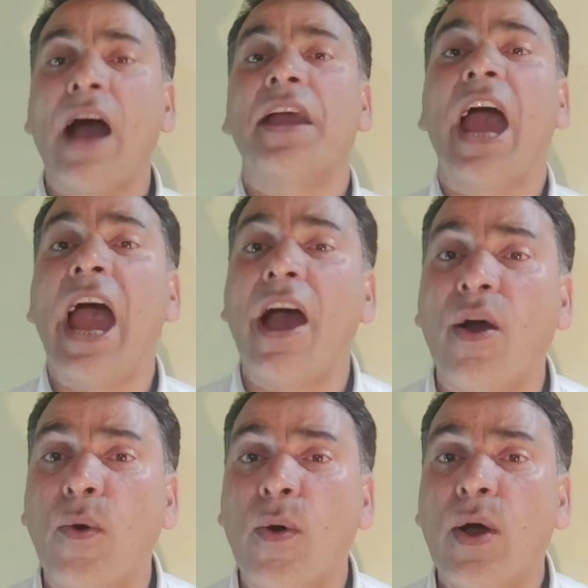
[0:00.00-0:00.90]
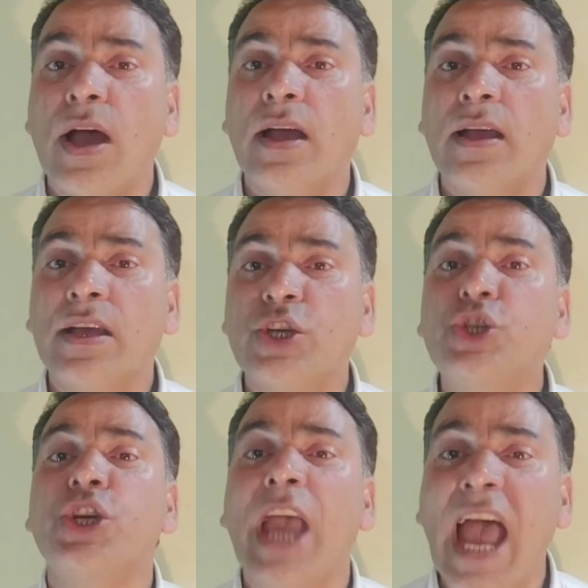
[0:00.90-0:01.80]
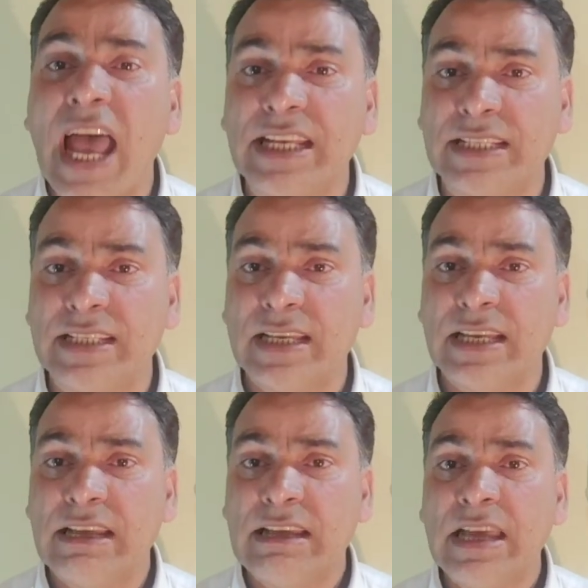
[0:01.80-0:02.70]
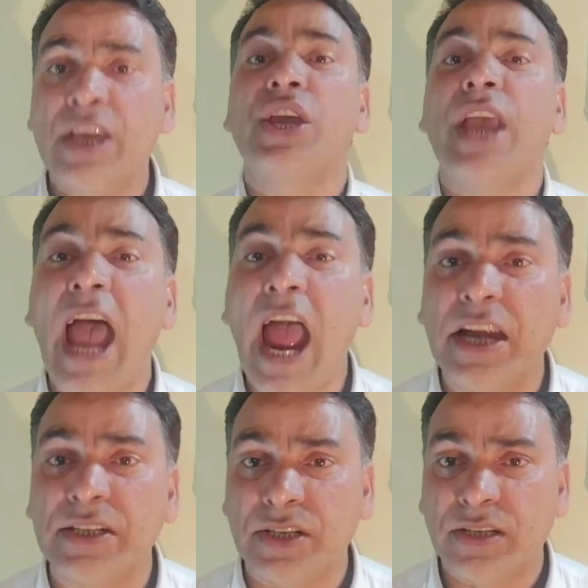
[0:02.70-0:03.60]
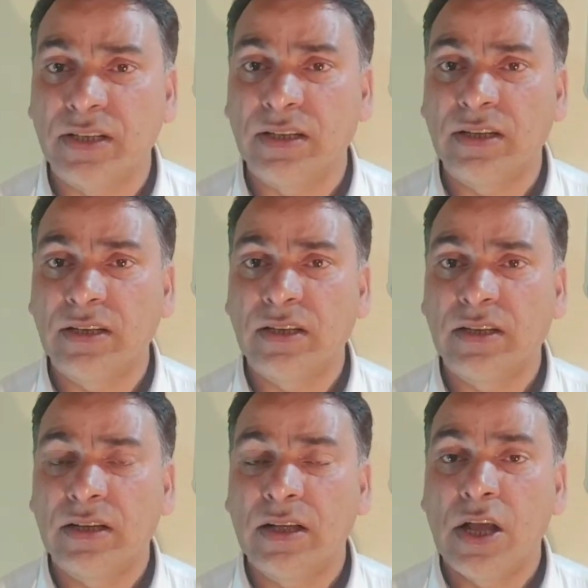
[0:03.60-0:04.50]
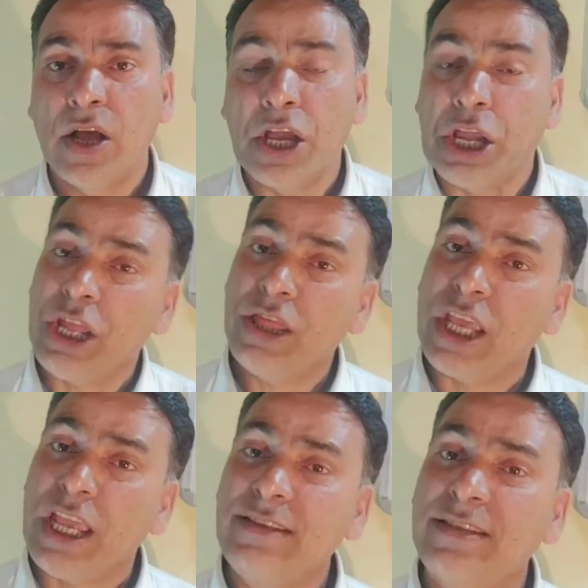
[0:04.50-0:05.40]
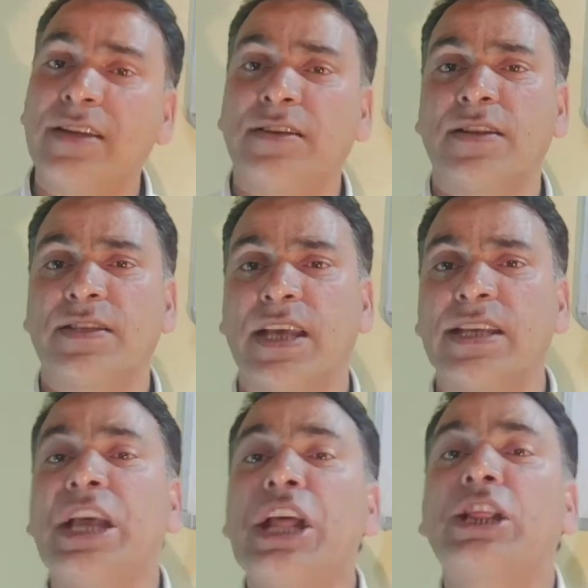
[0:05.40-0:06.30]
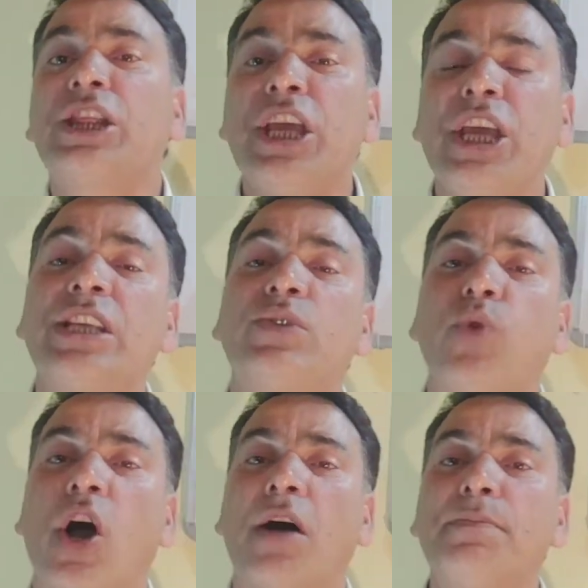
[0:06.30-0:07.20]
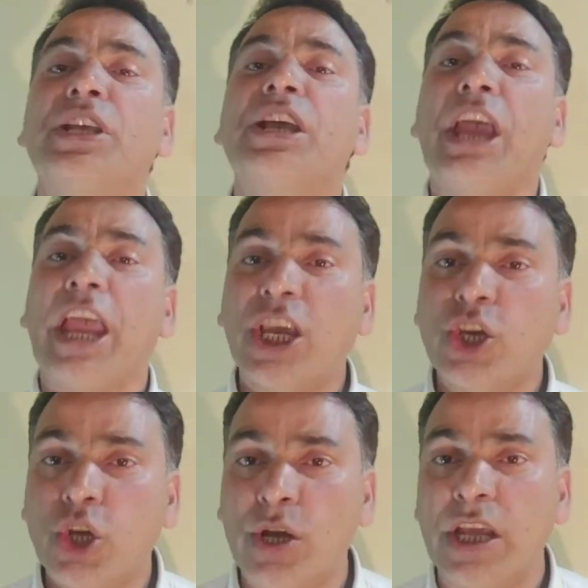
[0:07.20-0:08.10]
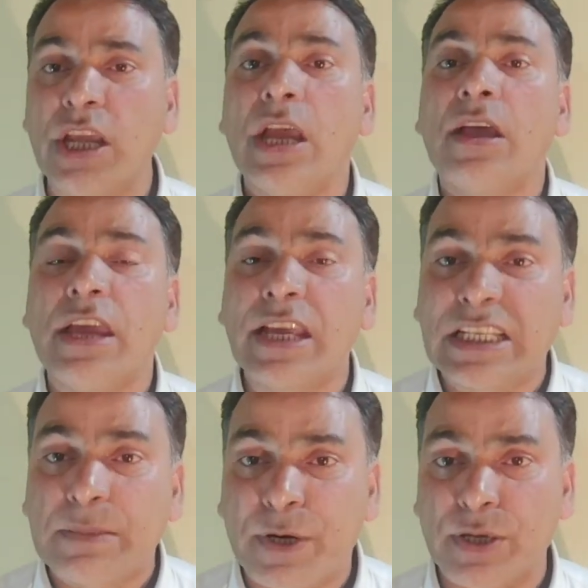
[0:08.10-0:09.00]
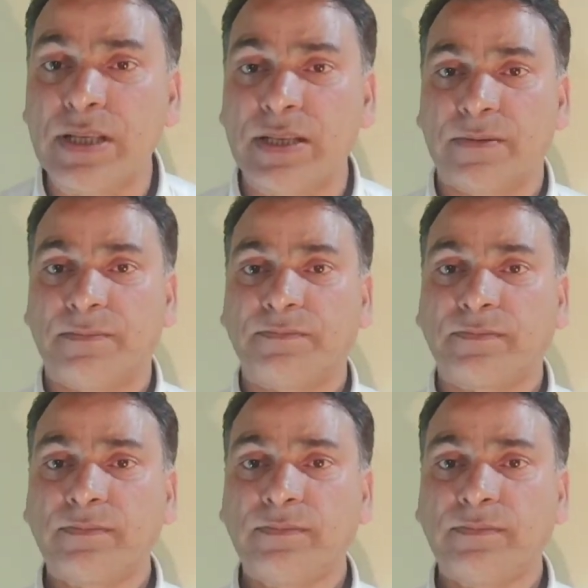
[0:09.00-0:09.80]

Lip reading: I have, she has, he had. In these sentences, these verbs actually express